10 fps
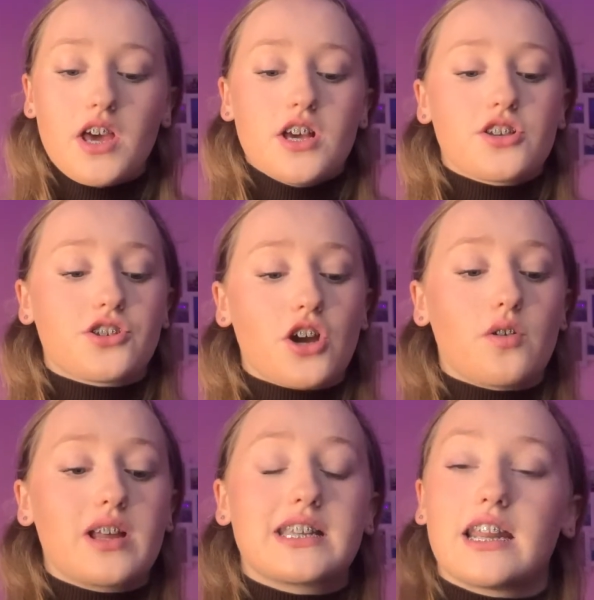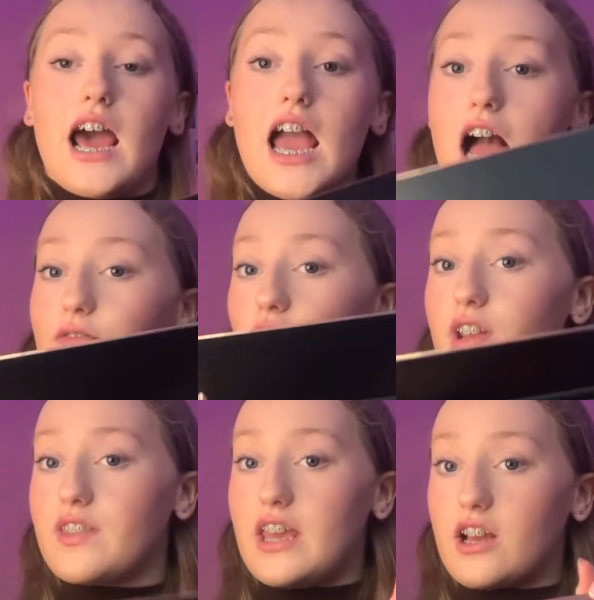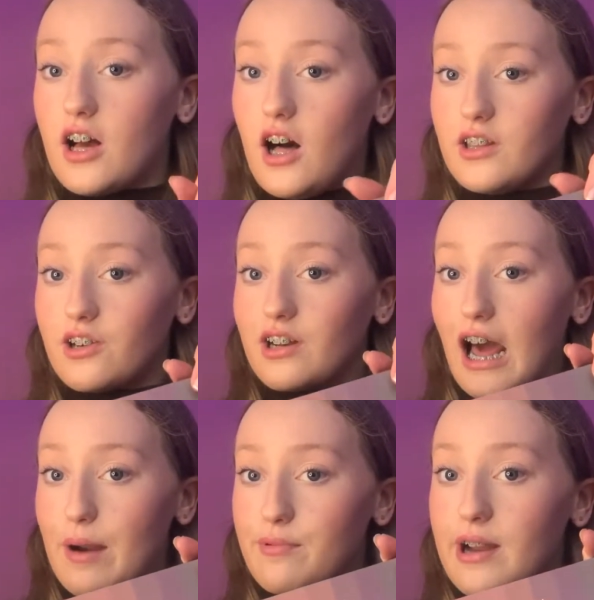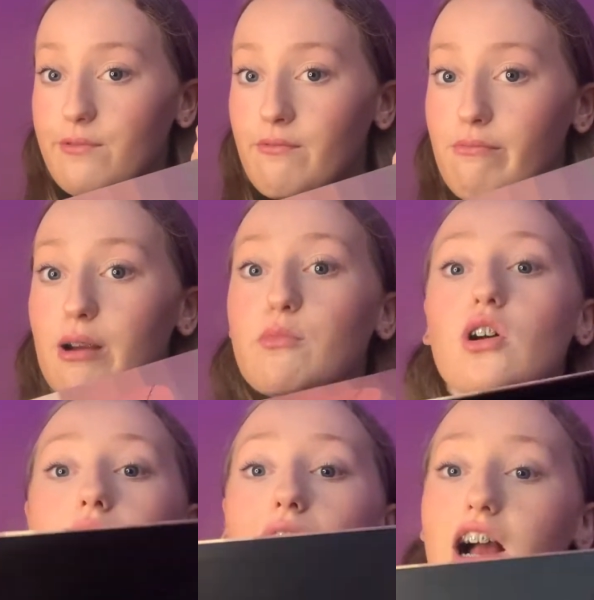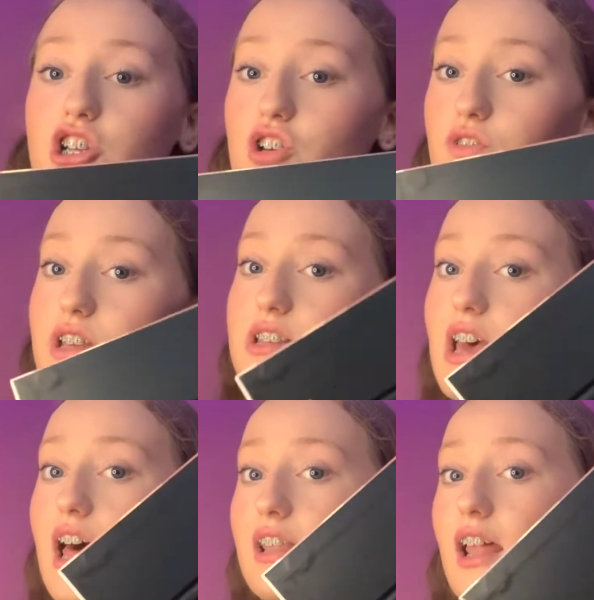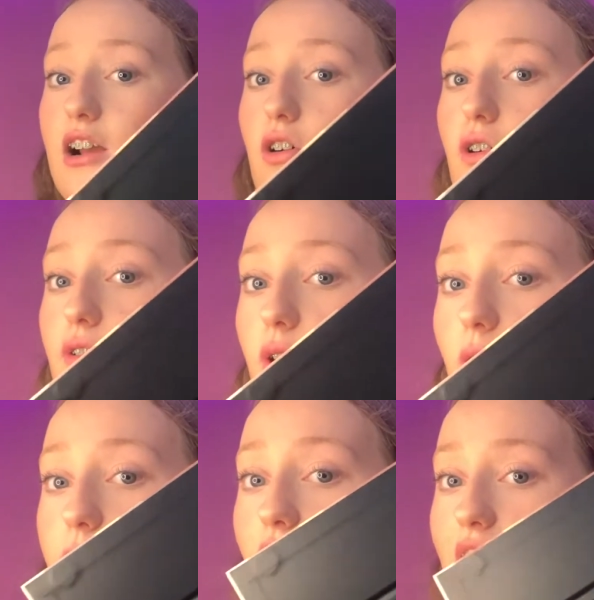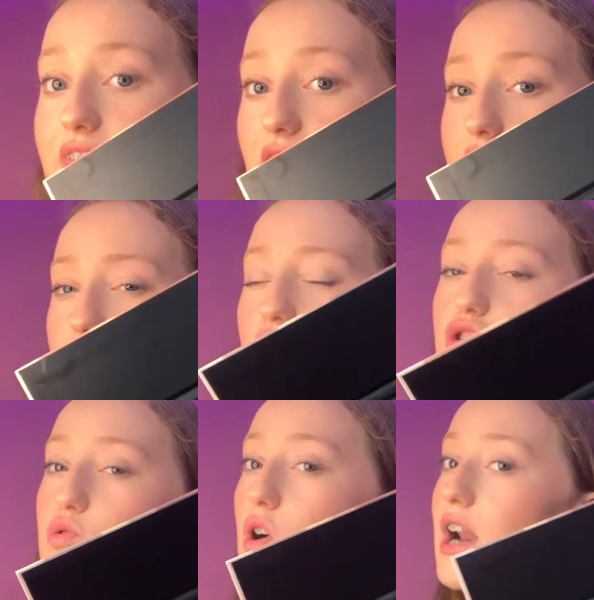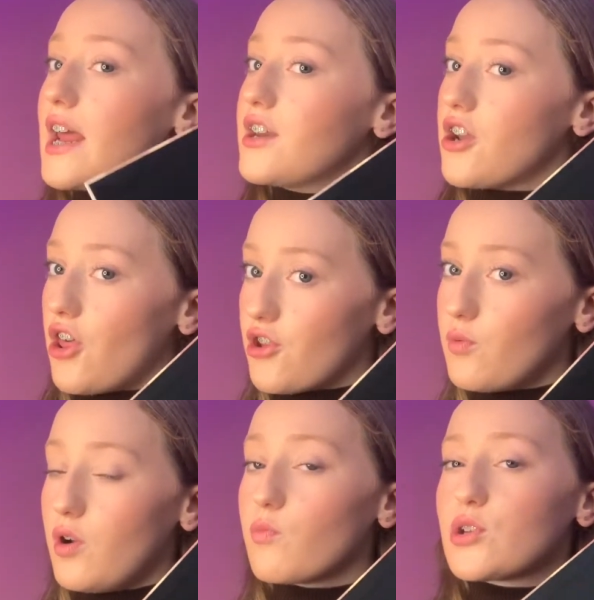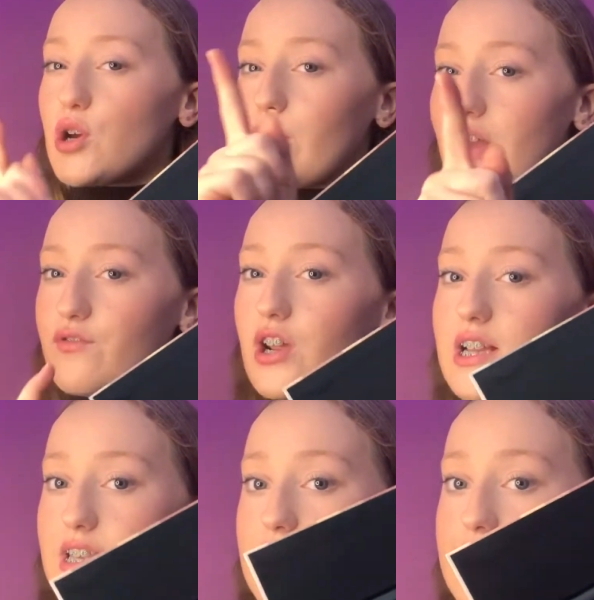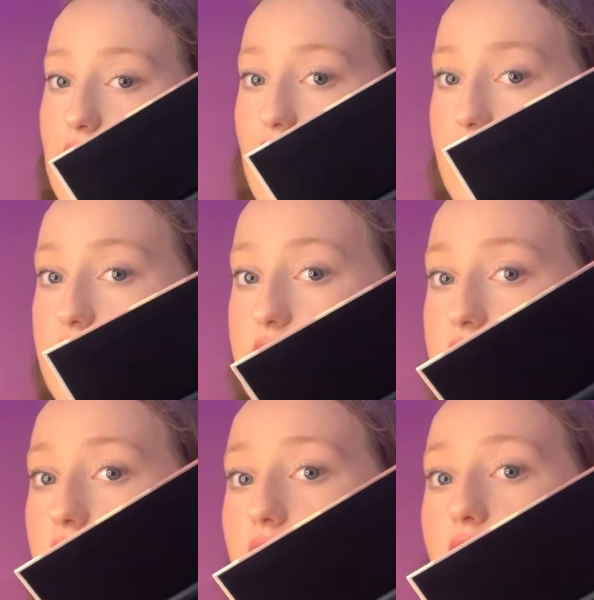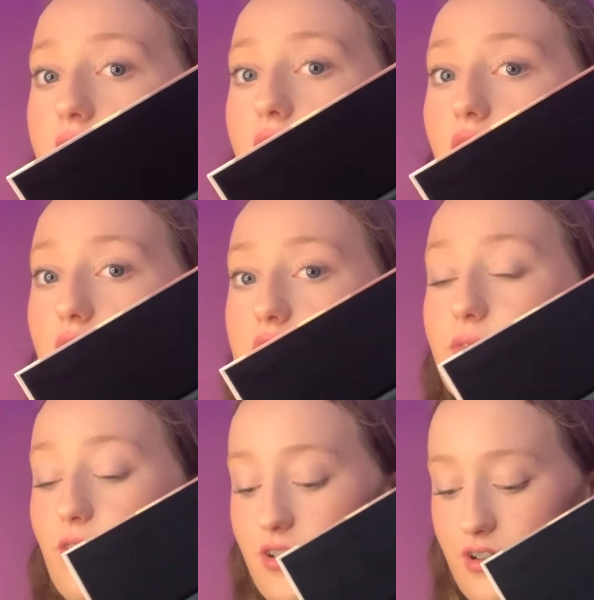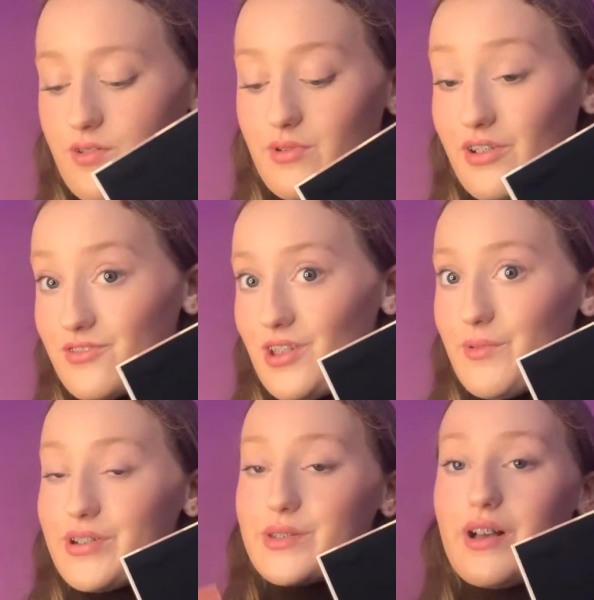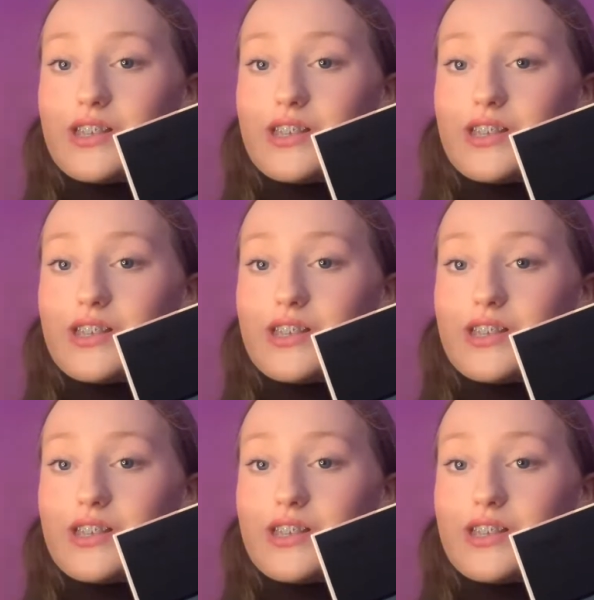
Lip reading: So today I've got the Color Library from Primark. I actually got this like on offer, and then I've also got another one which I will get for you guys in a second, and I've got another one after that one as well.